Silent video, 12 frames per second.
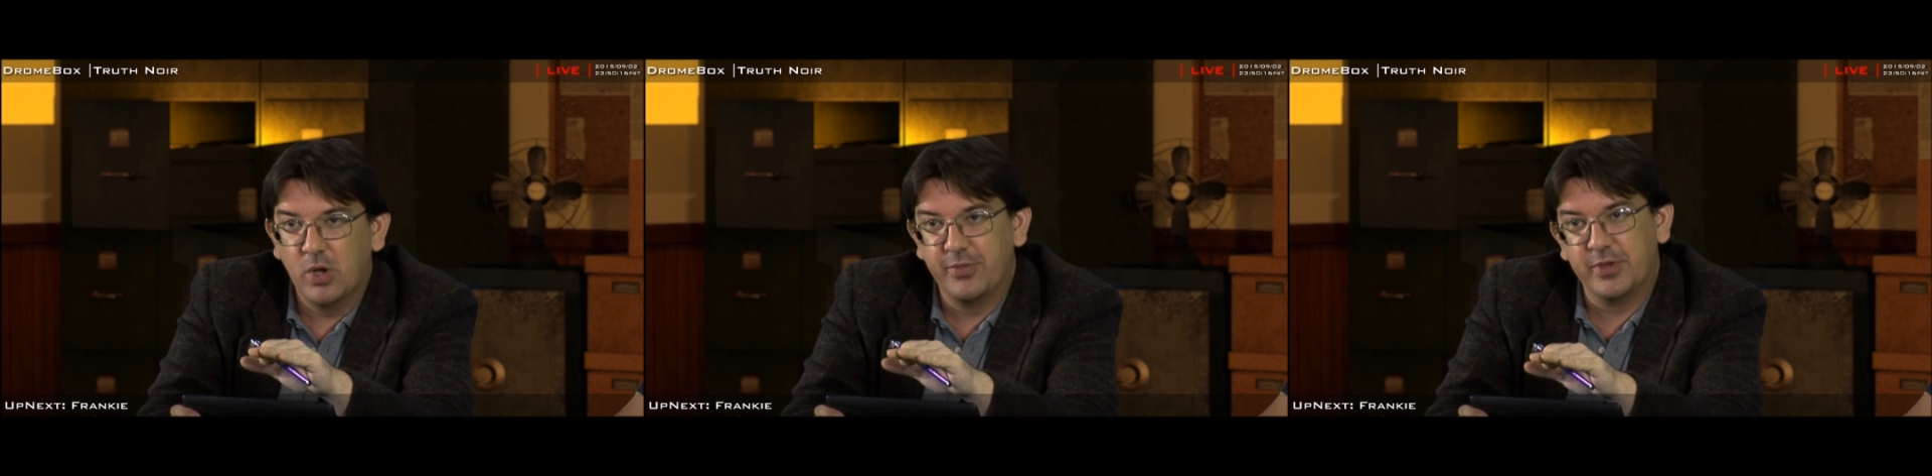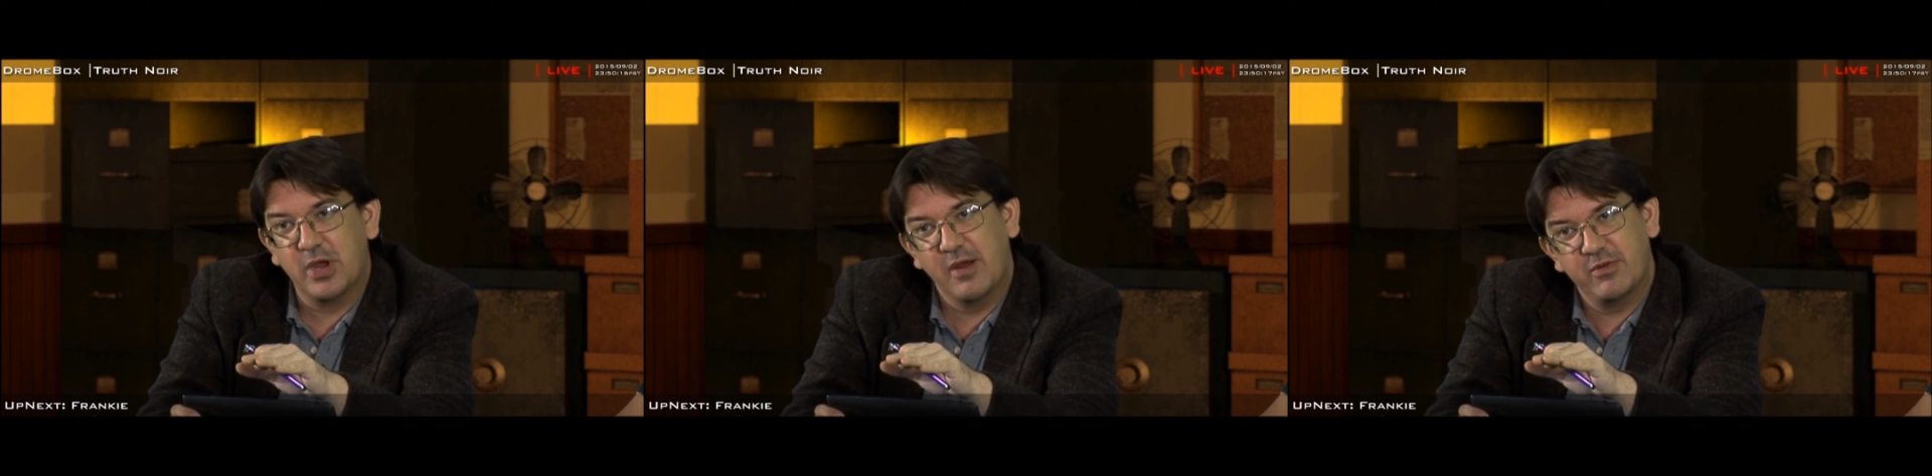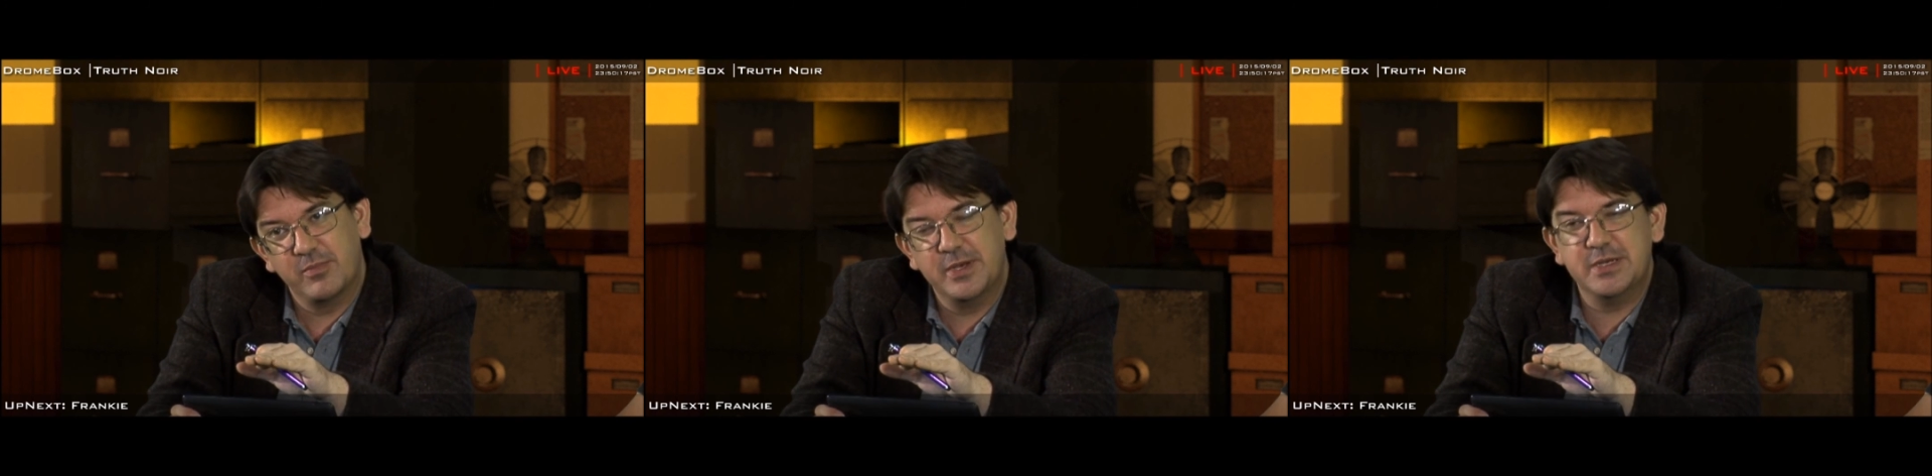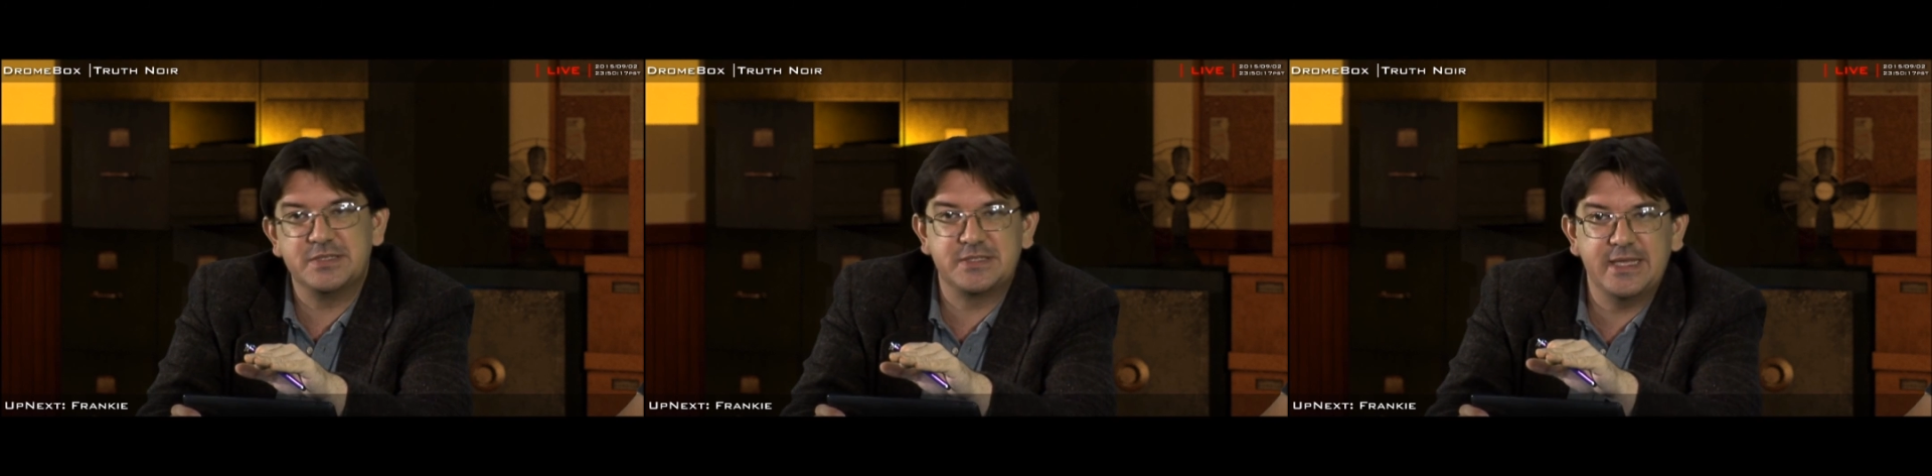well, the
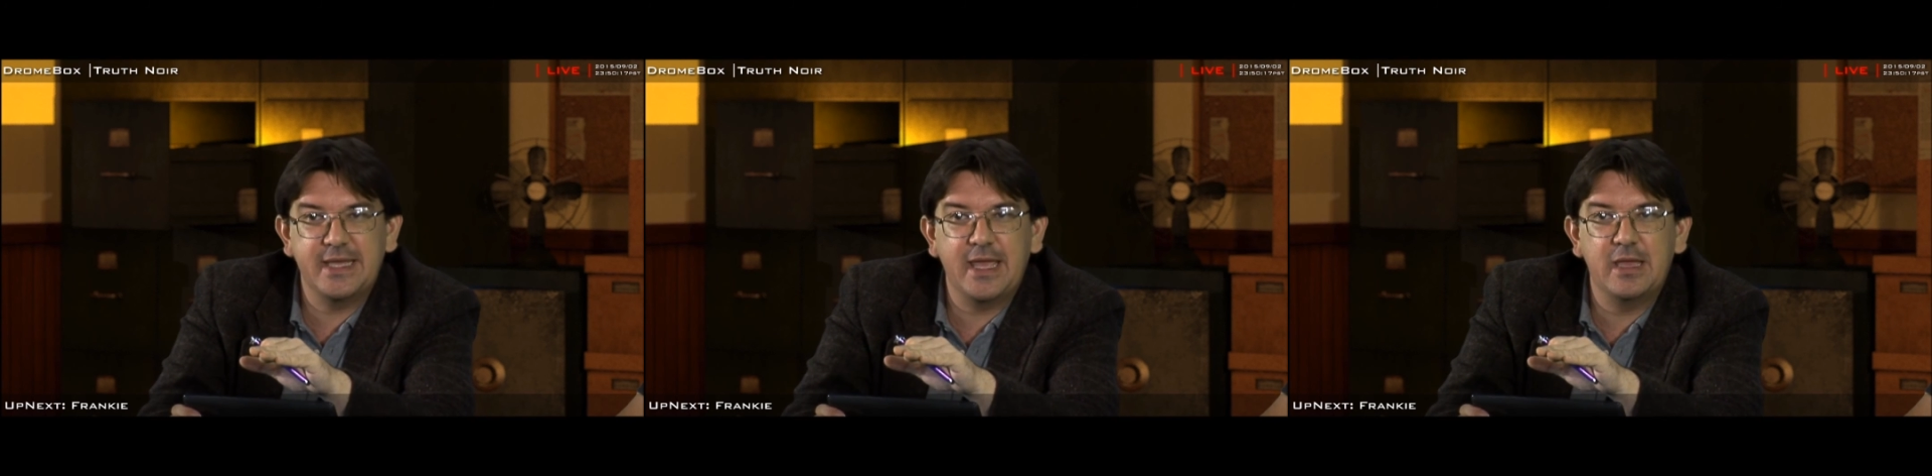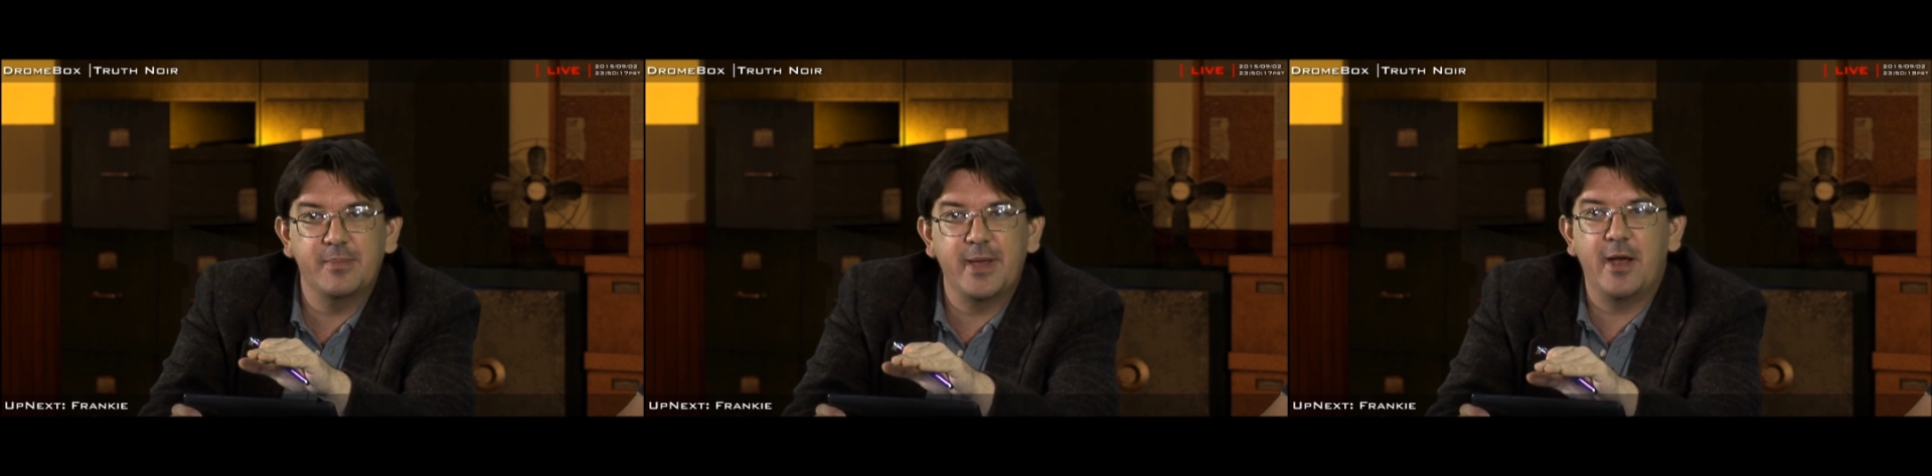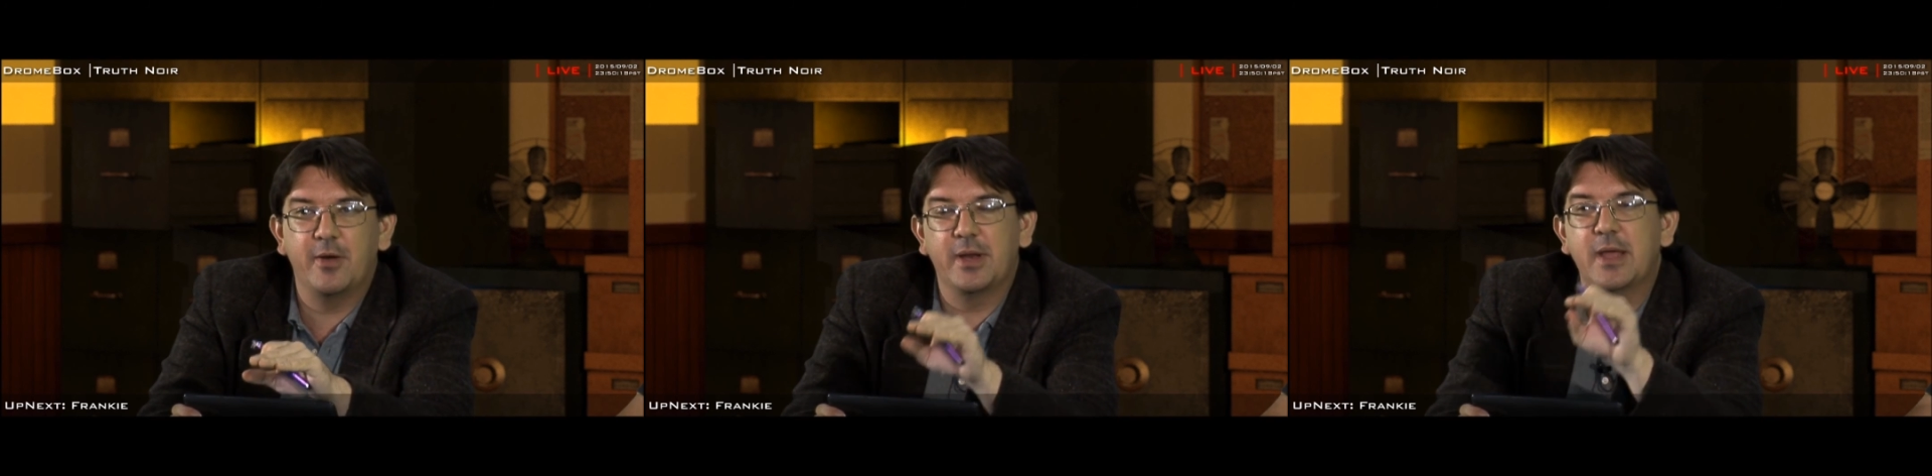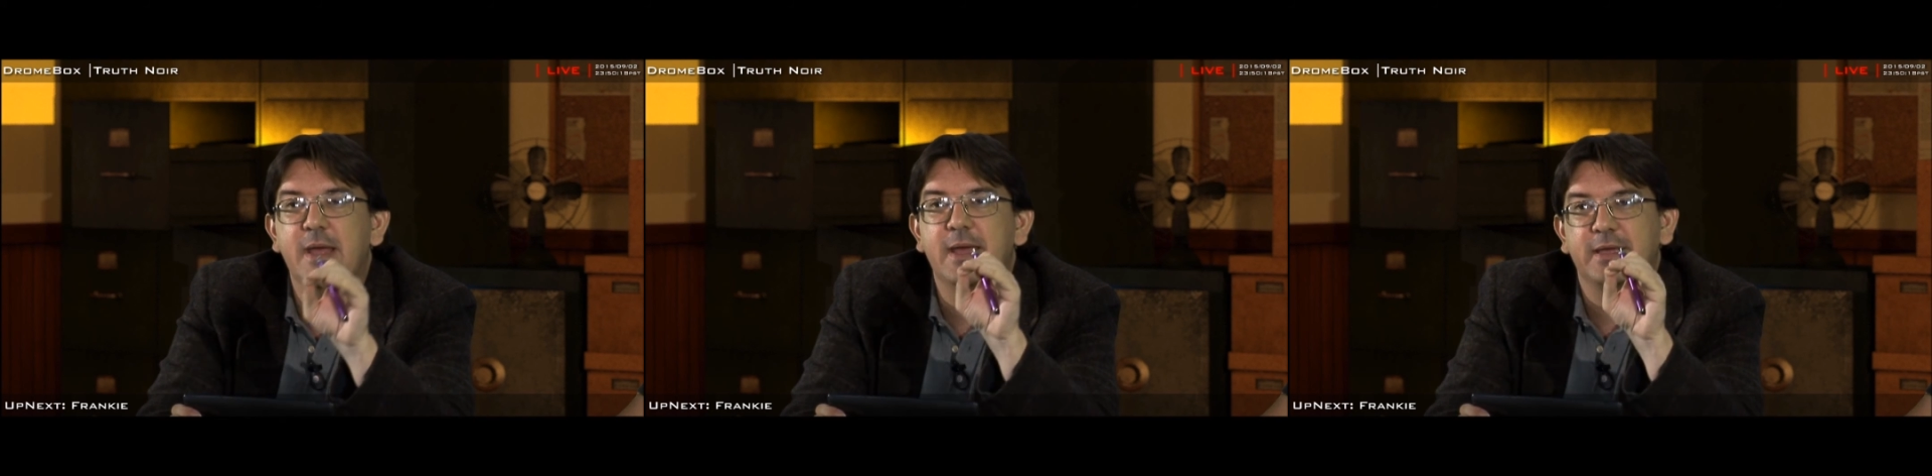government is thinking about